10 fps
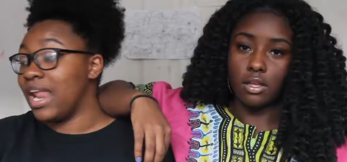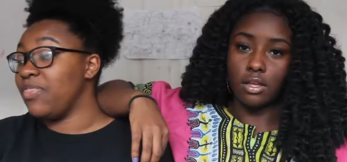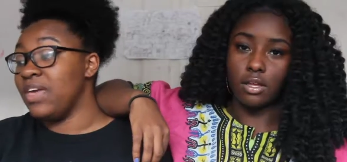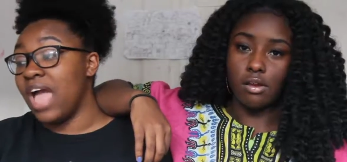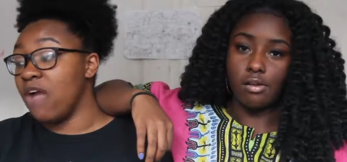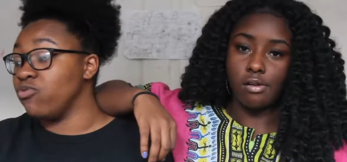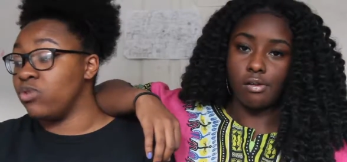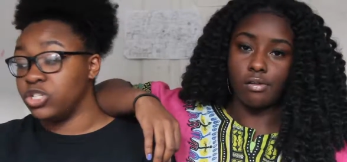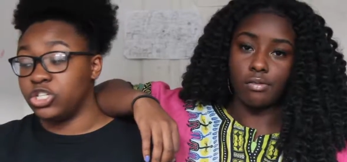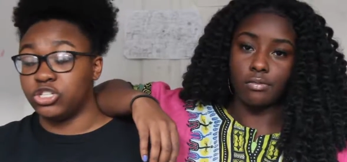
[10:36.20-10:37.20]
Speaker 1: I think
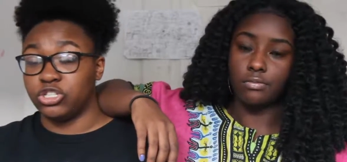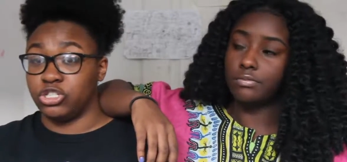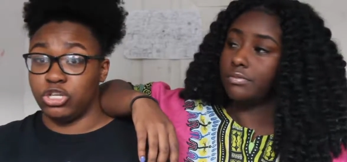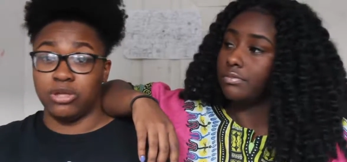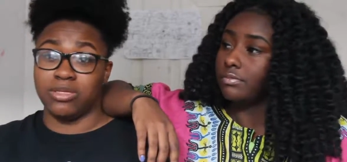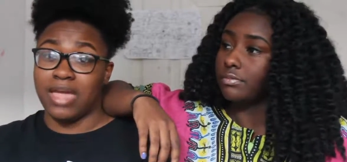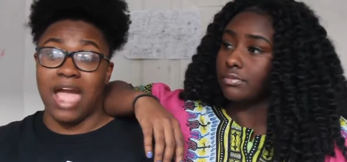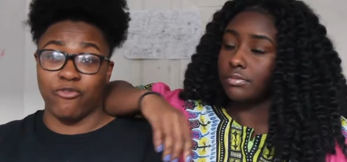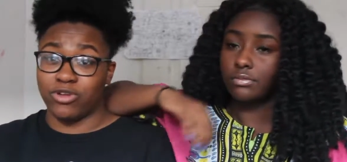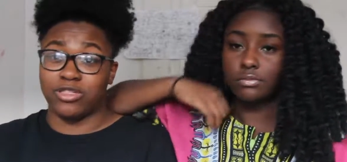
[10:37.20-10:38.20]
everyone should go see
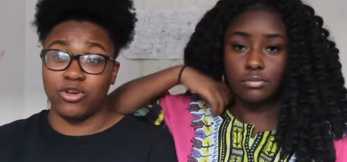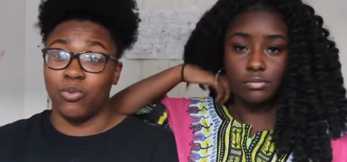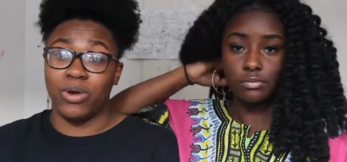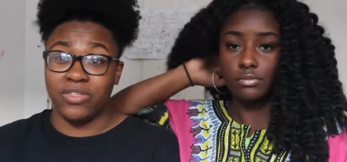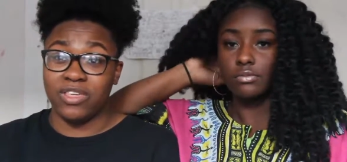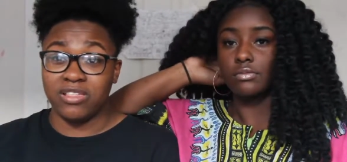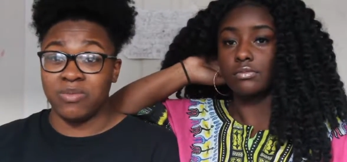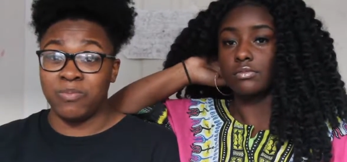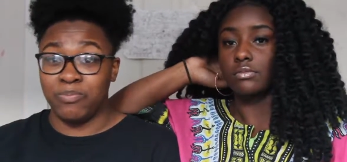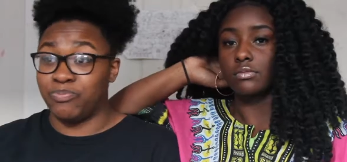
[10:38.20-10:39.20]
every single one of
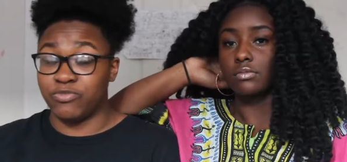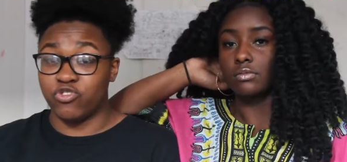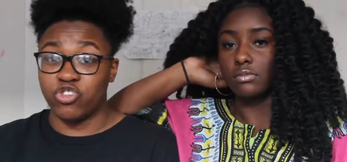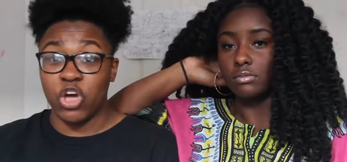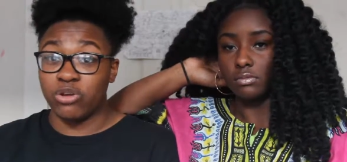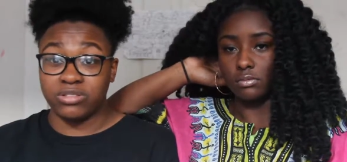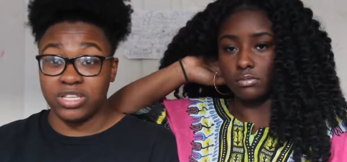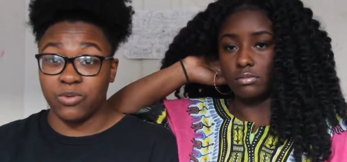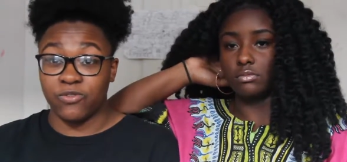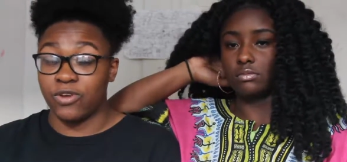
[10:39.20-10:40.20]
these shows.
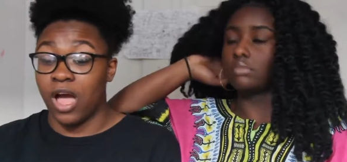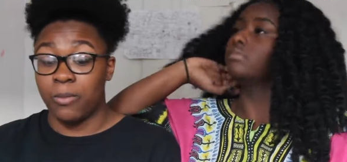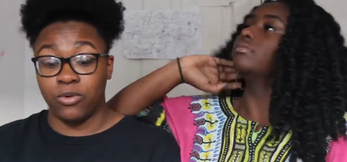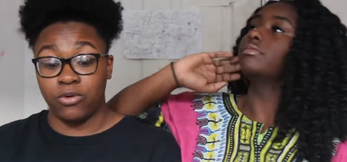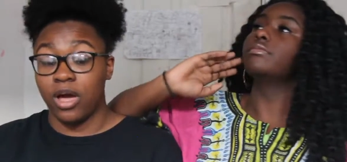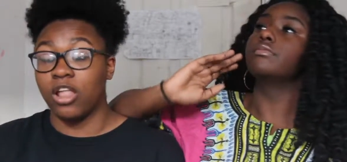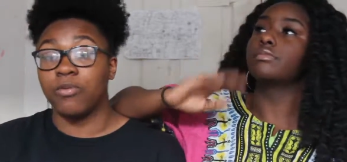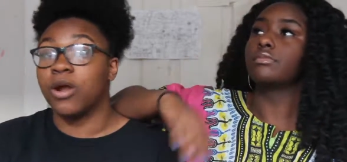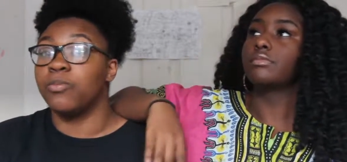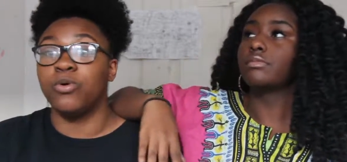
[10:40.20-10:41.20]
They were phenomenal.
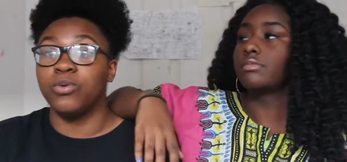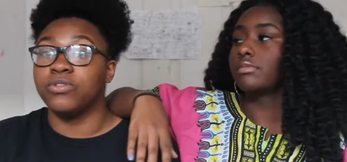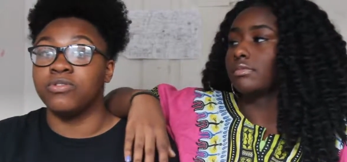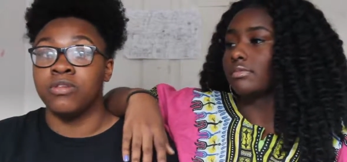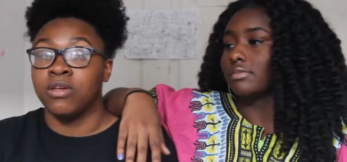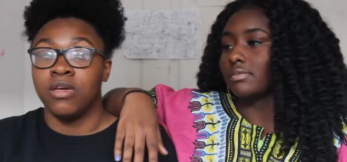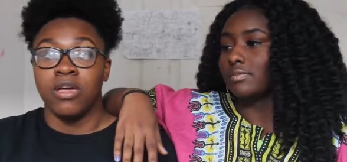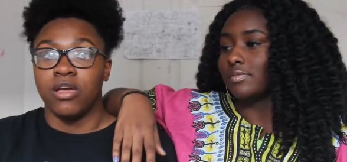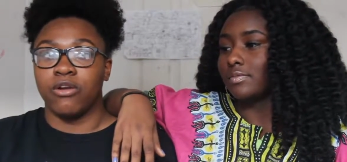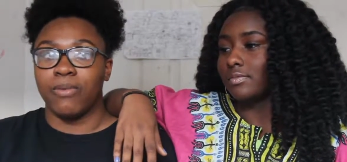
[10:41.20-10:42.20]
Color Purple was
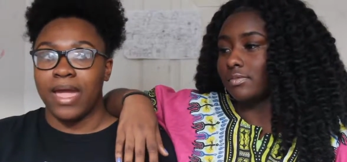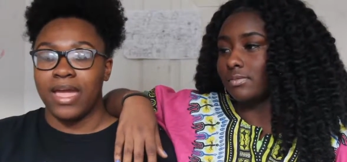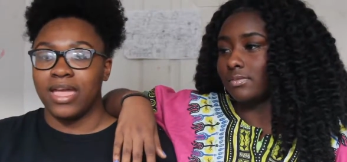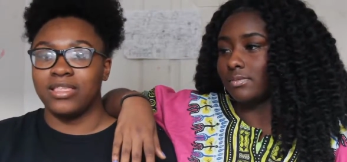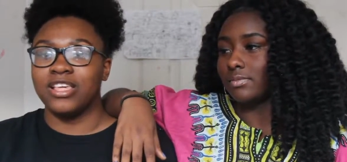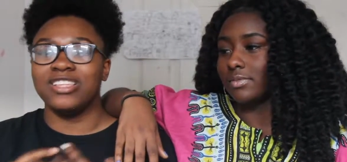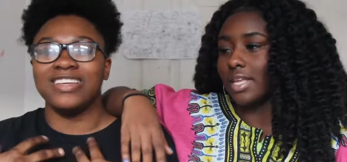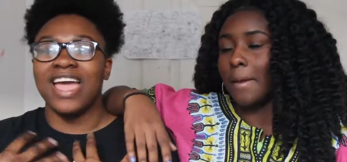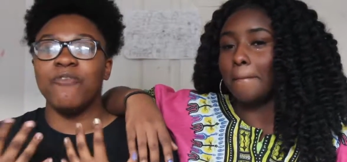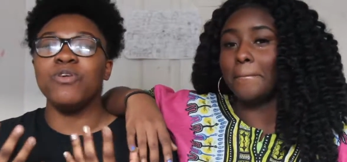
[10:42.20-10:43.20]
great.
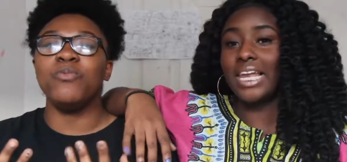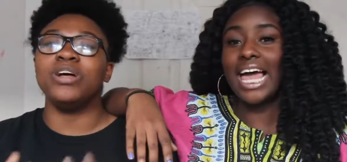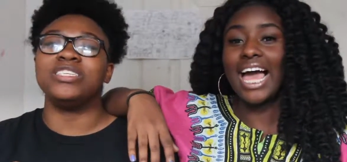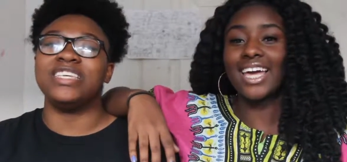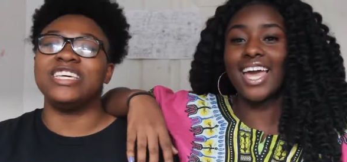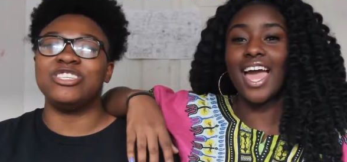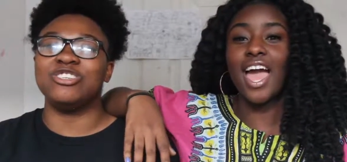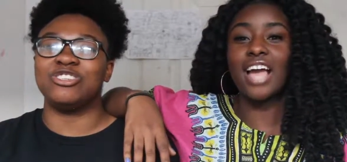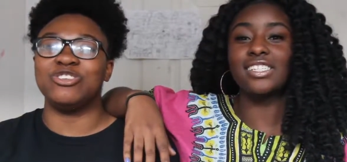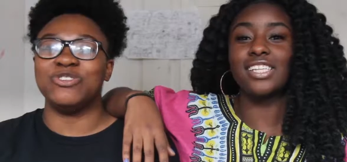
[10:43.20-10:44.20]
It everyone Black teaches
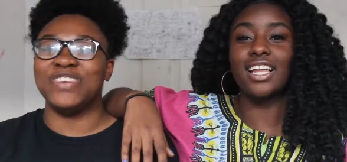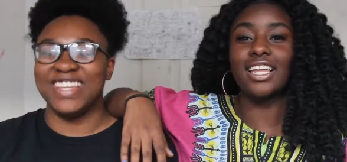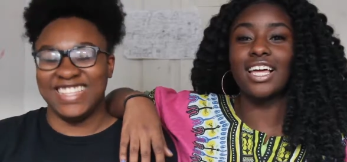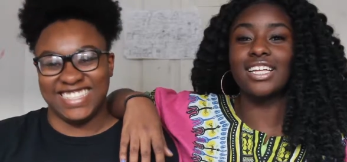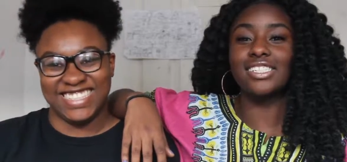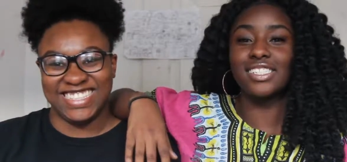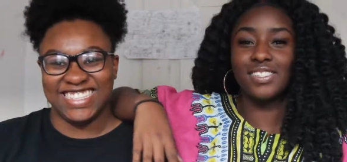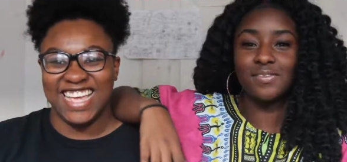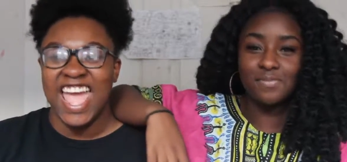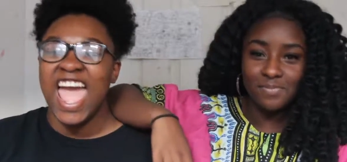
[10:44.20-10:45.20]
excellence. you
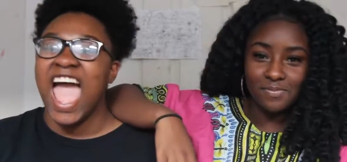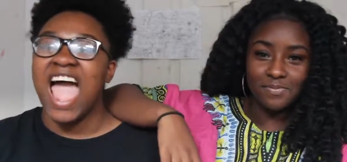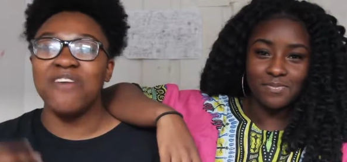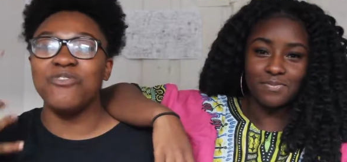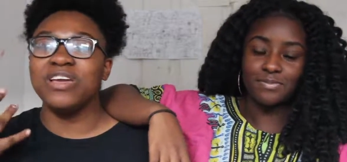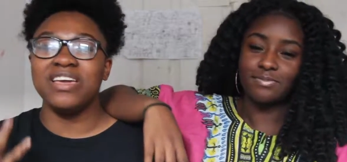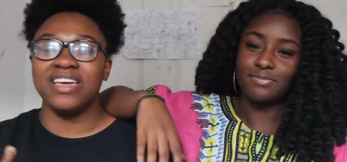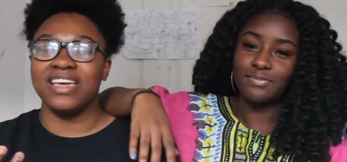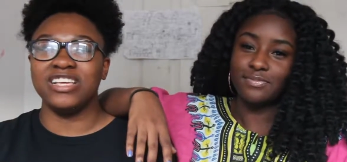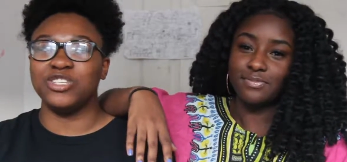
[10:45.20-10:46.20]

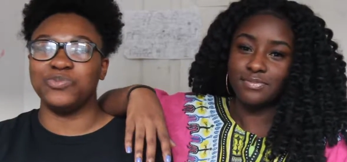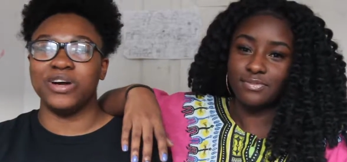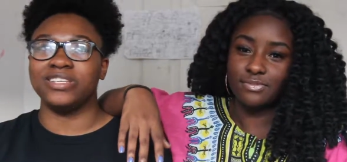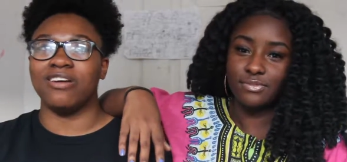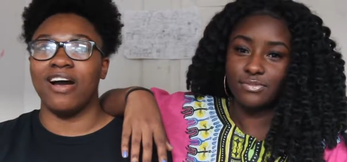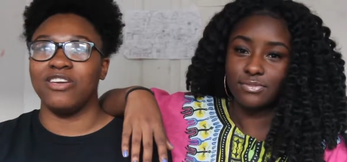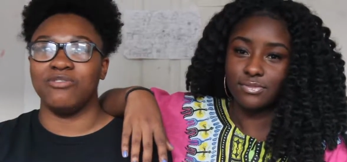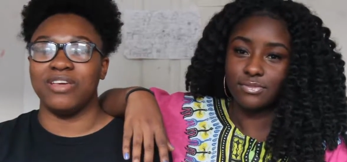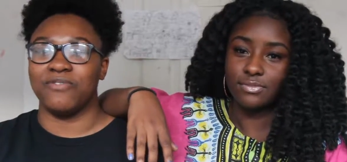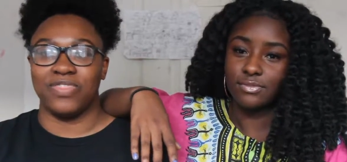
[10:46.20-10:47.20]
every each one taught
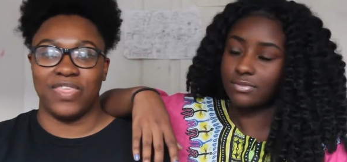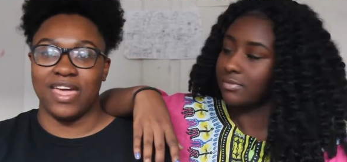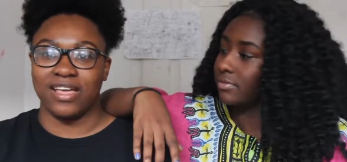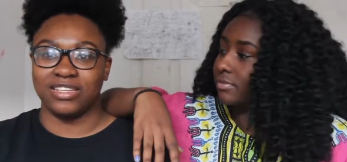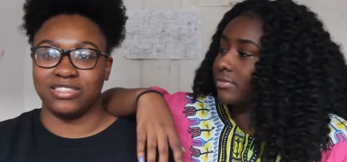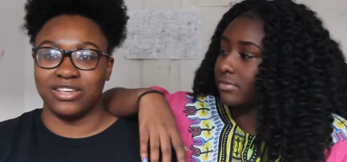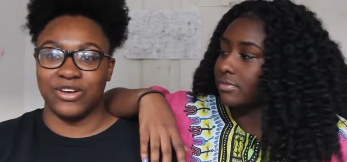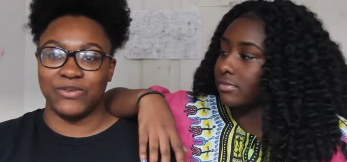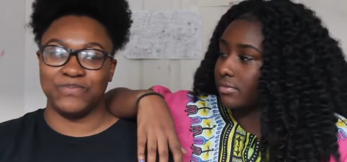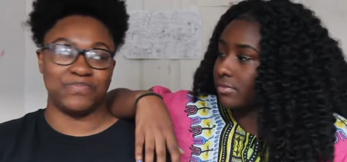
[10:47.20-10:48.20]
you different things
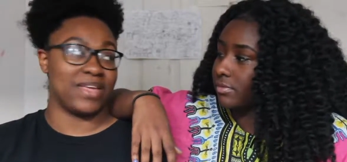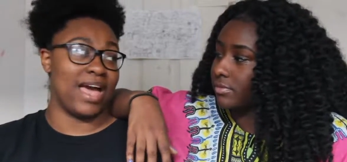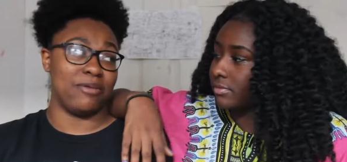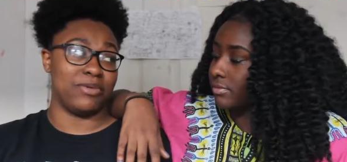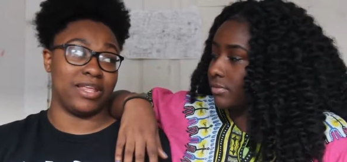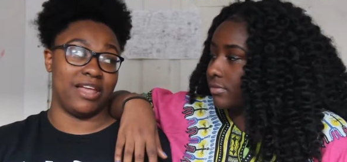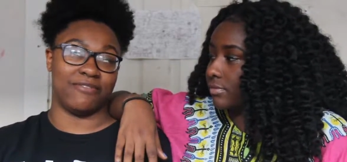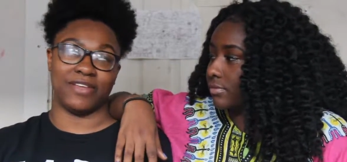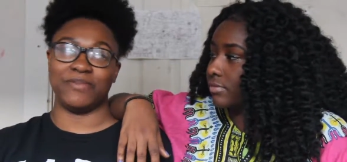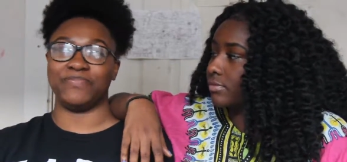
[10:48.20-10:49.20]
so I really
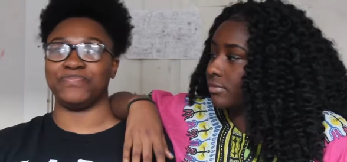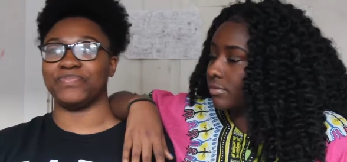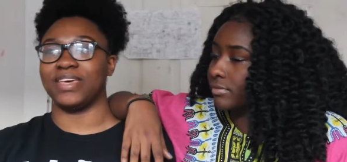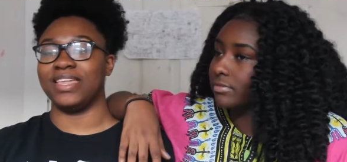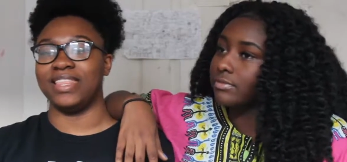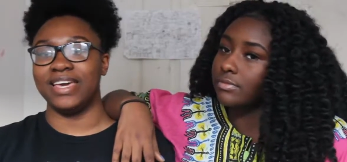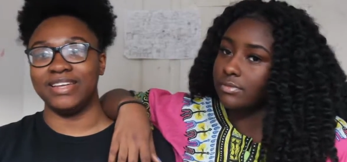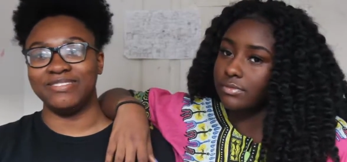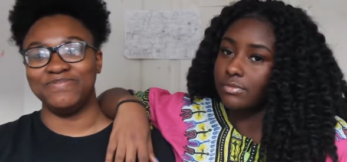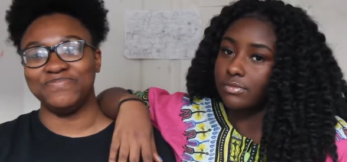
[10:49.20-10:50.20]
loved it and
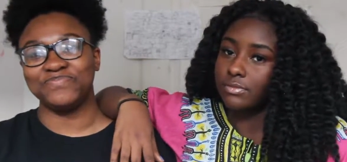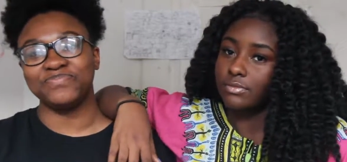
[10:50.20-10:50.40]
then